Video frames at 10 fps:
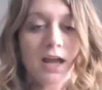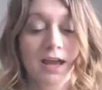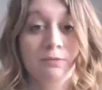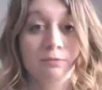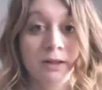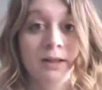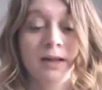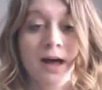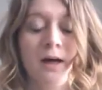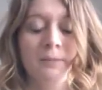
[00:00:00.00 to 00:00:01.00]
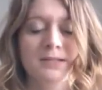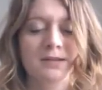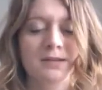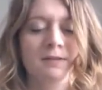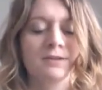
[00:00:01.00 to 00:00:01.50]
It really helps
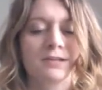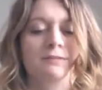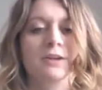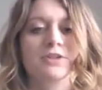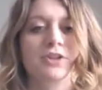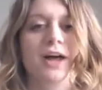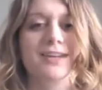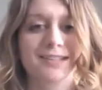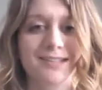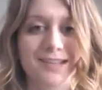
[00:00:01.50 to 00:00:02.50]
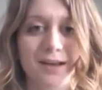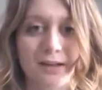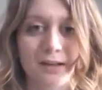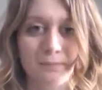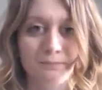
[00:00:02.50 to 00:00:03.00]
to even just visualize it
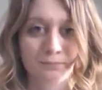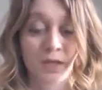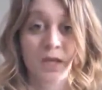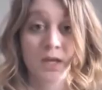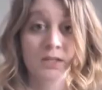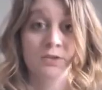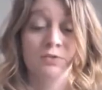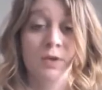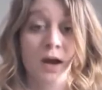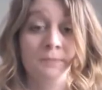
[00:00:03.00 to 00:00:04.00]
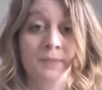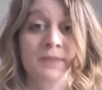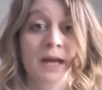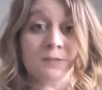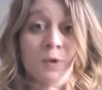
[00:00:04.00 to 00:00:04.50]
subtly.
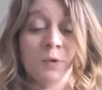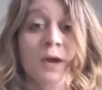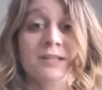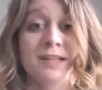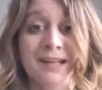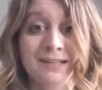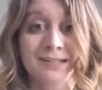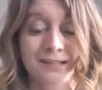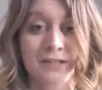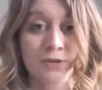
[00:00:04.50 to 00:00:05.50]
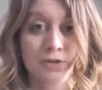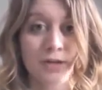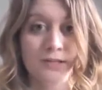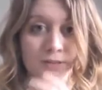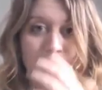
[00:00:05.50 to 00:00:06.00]
That's one way to instantly
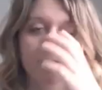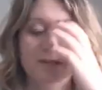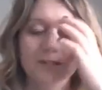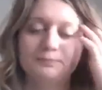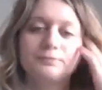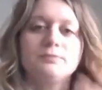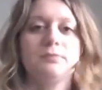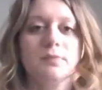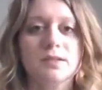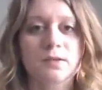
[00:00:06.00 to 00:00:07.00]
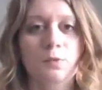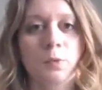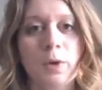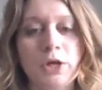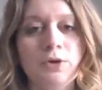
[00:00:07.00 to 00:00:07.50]
neutralize your larynx. So
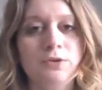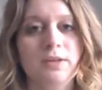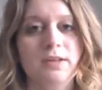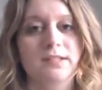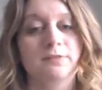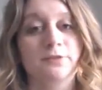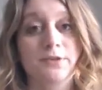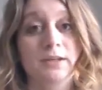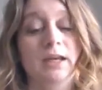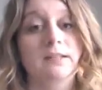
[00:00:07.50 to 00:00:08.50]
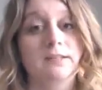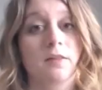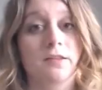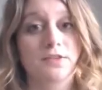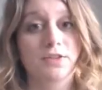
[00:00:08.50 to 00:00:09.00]
one way you can do this is if you're singing a
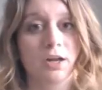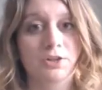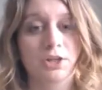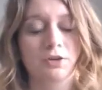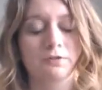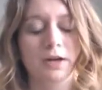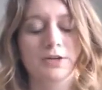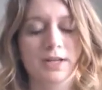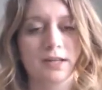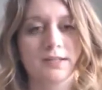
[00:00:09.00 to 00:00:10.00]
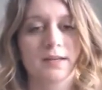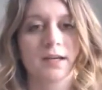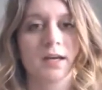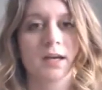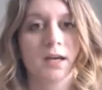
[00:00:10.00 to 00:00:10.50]
song that's challenging, you find you're
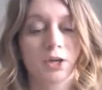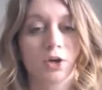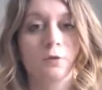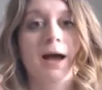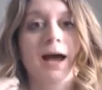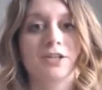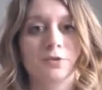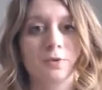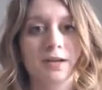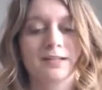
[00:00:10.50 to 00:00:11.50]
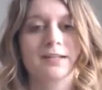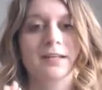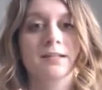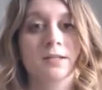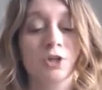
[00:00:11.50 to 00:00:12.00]
tensing, go back to a nice
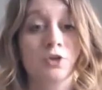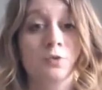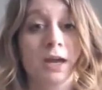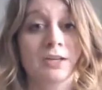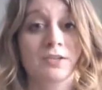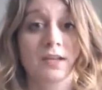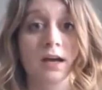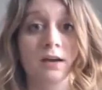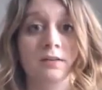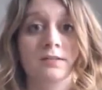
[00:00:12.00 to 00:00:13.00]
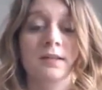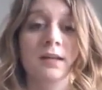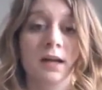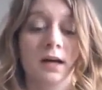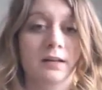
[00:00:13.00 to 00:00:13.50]
easy UH sound, sing
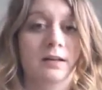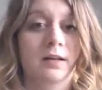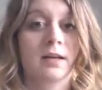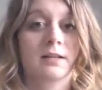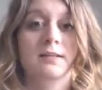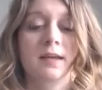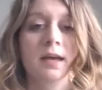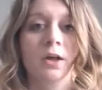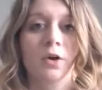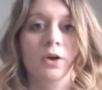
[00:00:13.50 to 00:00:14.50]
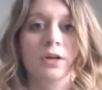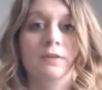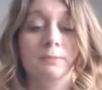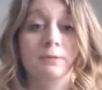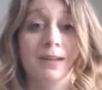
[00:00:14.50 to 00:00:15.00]
it on a scale, or
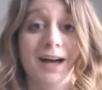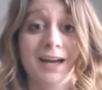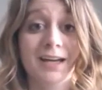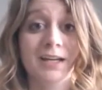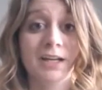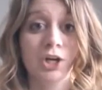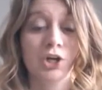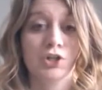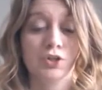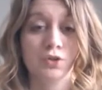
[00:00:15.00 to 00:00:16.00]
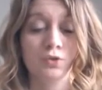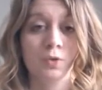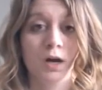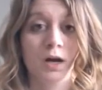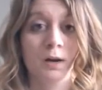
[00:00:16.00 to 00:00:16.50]
even apply it
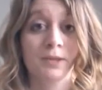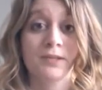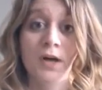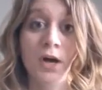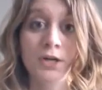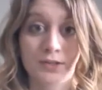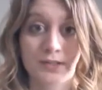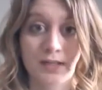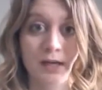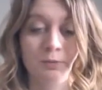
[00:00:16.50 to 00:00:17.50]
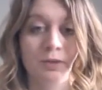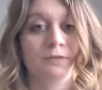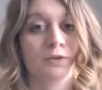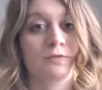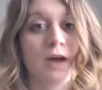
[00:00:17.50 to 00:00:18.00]
to the song you're singing
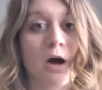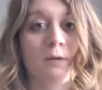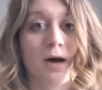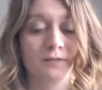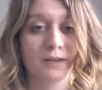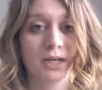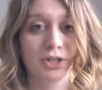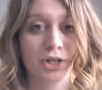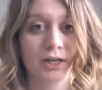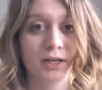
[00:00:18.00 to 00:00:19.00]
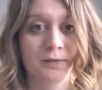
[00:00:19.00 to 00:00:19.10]
through vowel modification.